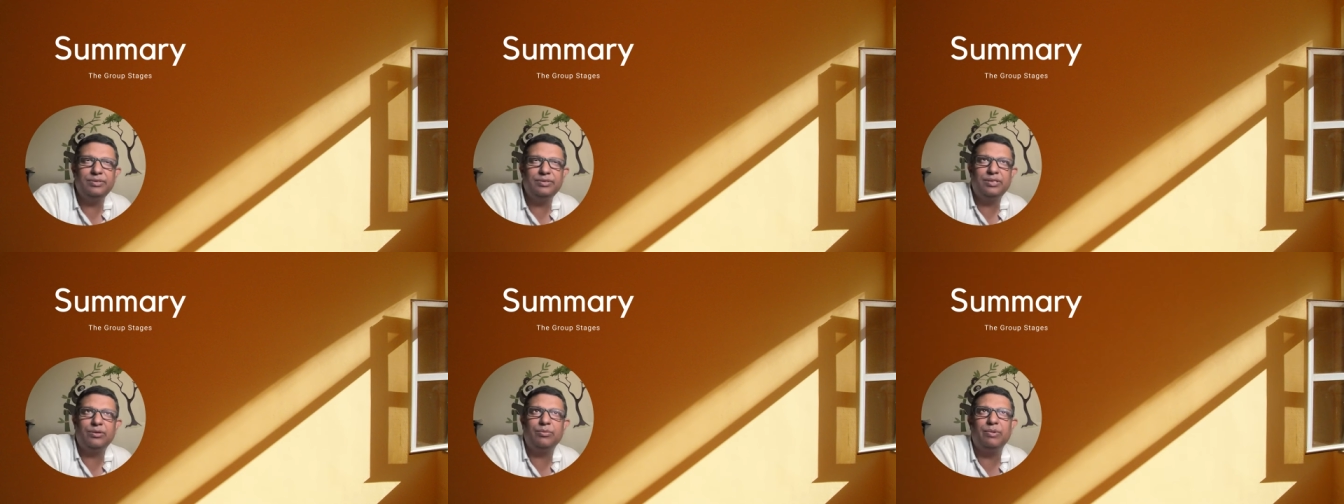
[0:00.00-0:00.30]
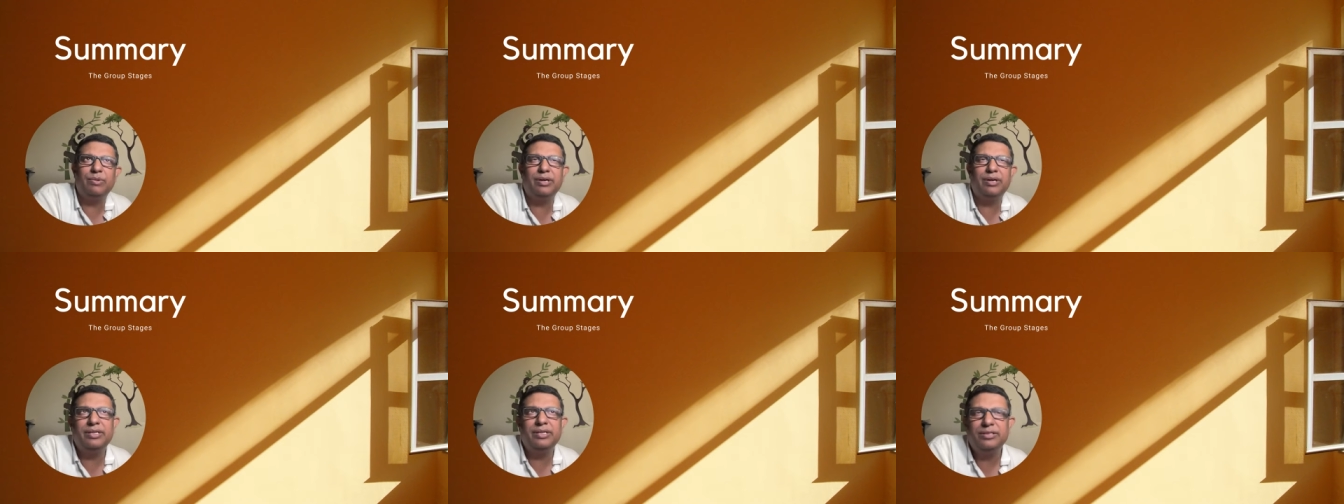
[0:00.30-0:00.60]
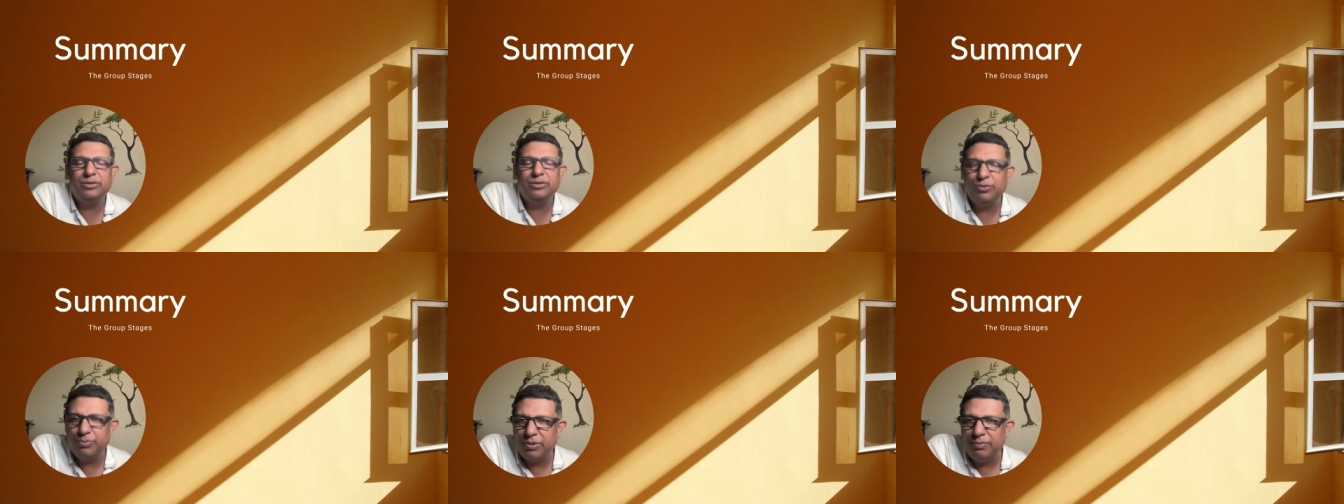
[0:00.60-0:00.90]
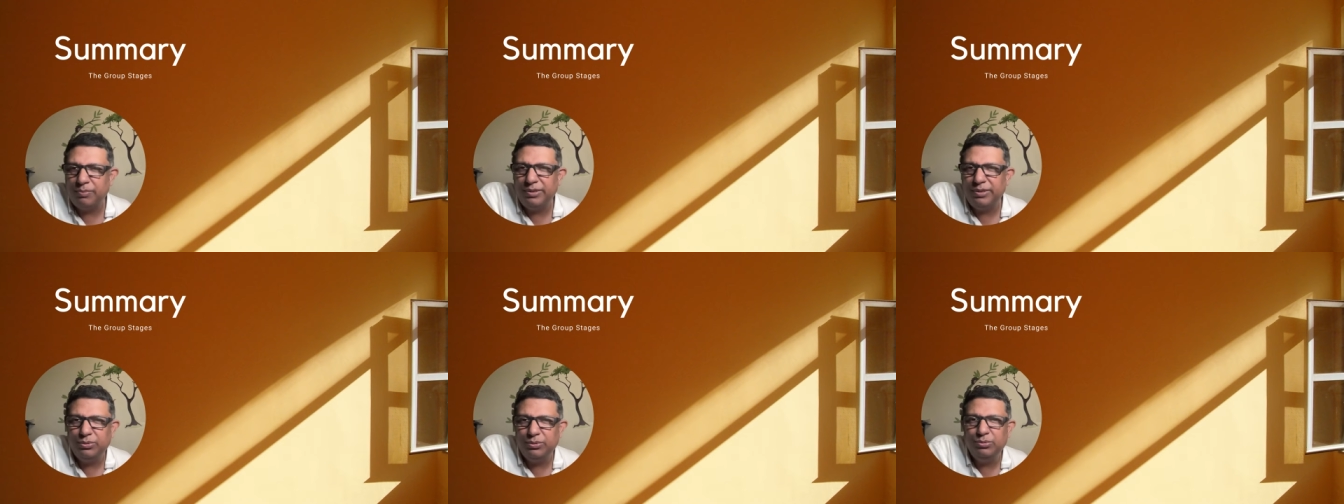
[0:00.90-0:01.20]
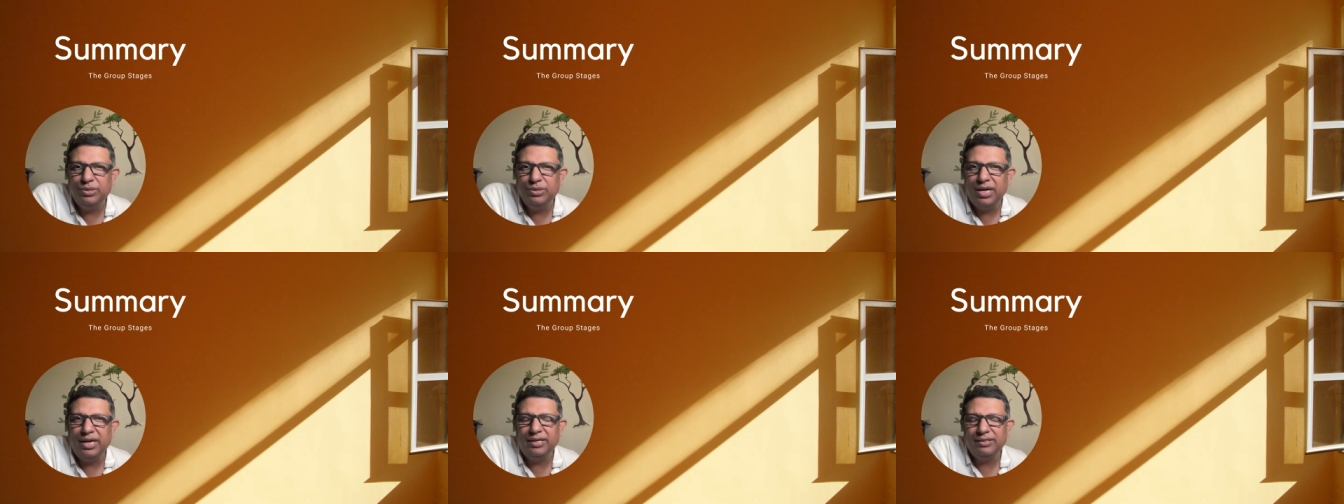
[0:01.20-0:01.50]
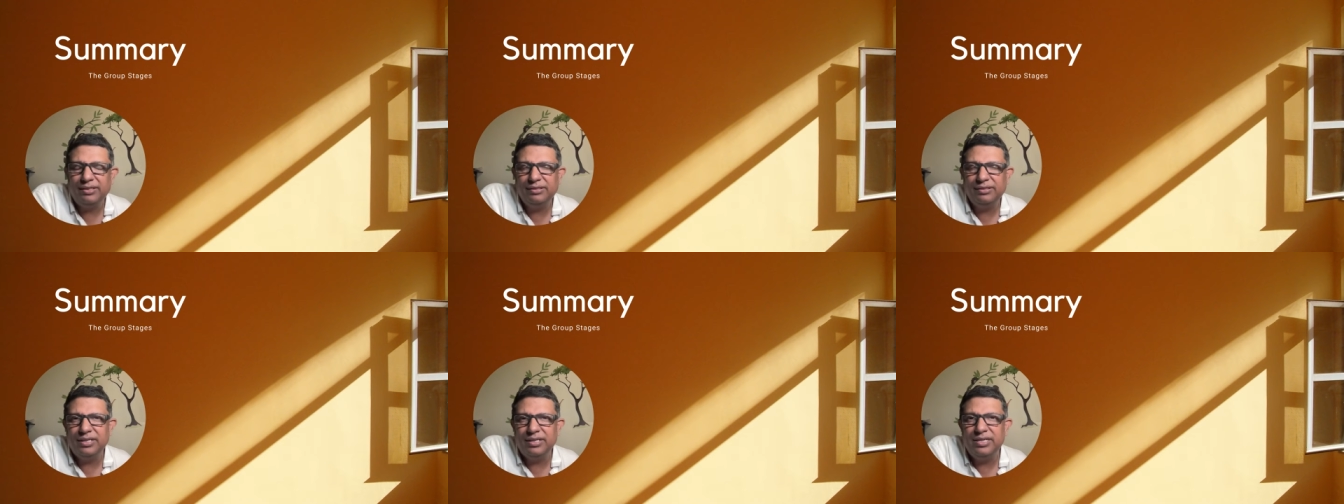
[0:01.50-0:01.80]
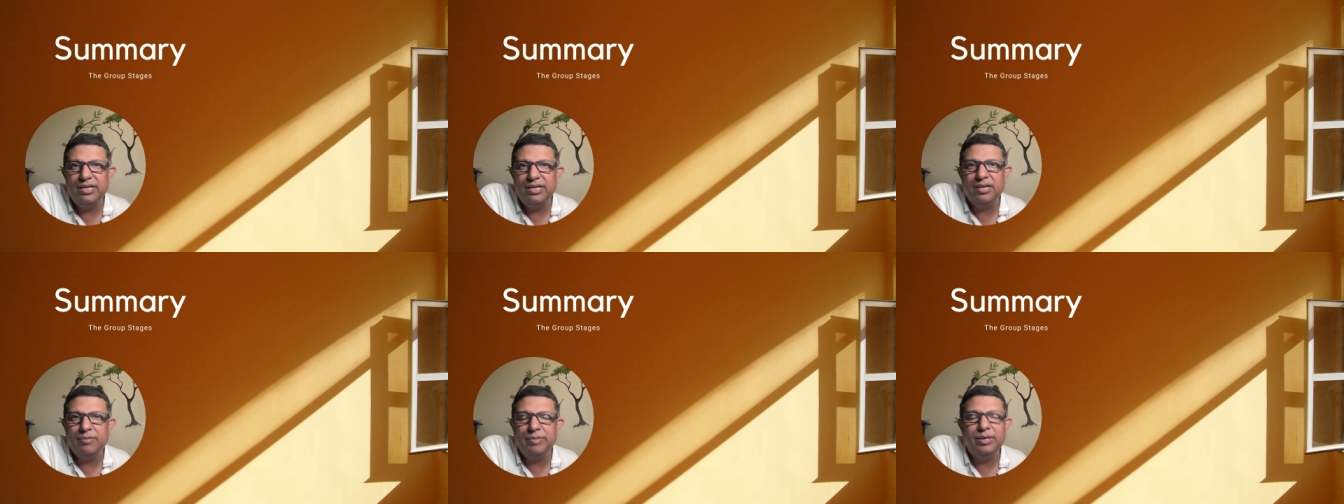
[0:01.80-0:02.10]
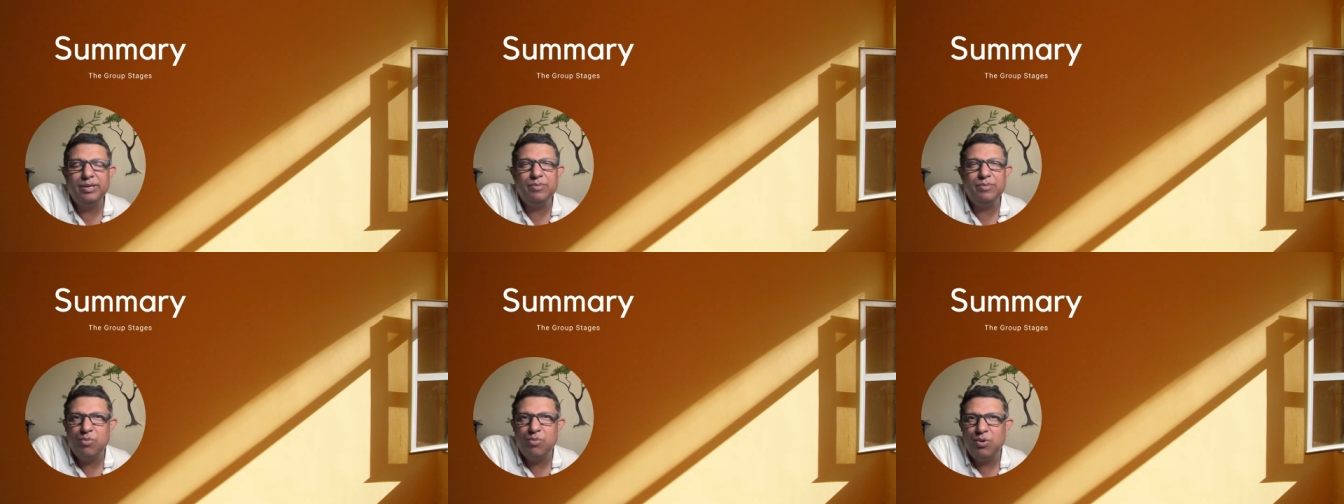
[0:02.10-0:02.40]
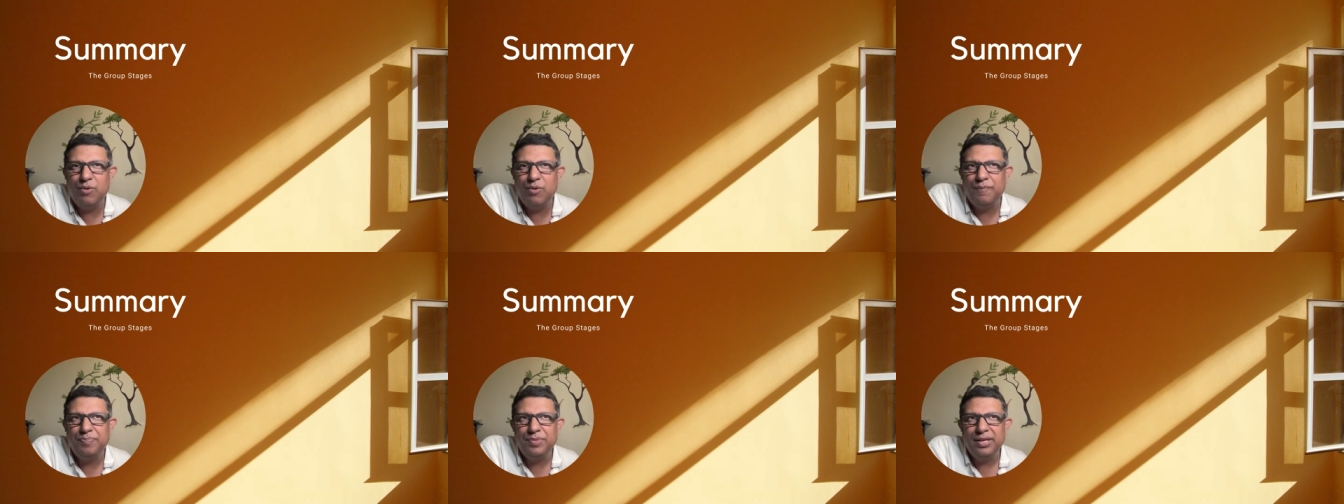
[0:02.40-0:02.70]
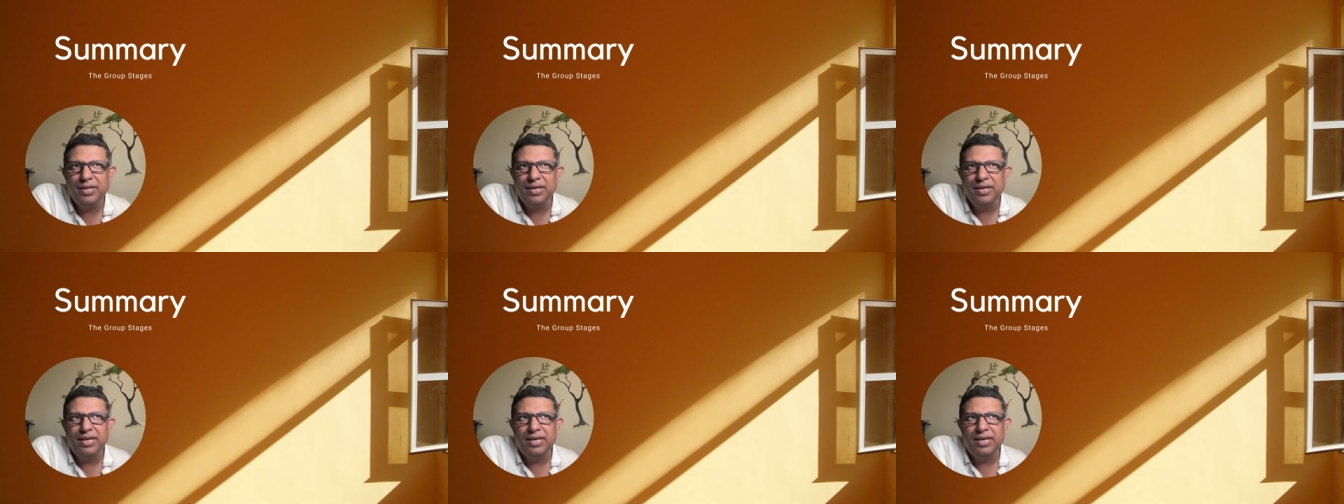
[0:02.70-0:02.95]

Mr. Kumar, he has to probably do that a little bit more.